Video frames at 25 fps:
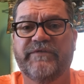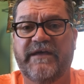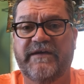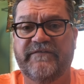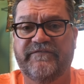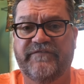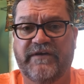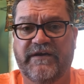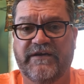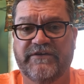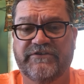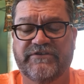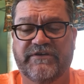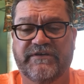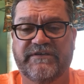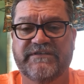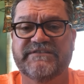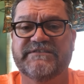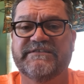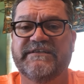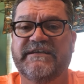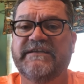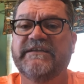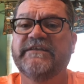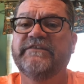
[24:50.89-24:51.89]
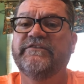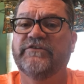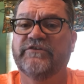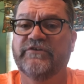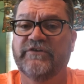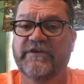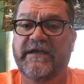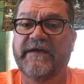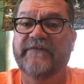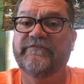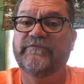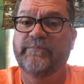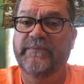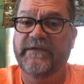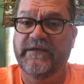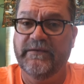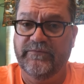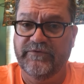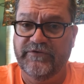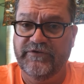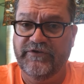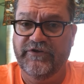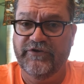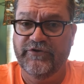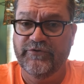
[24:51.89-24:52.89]
that fire truck is needed, they're going to have to be
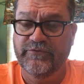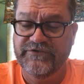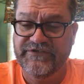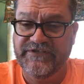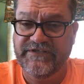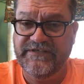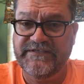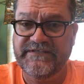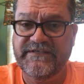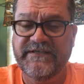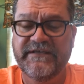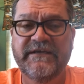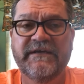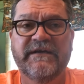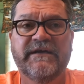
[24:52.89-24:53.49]
able to use it.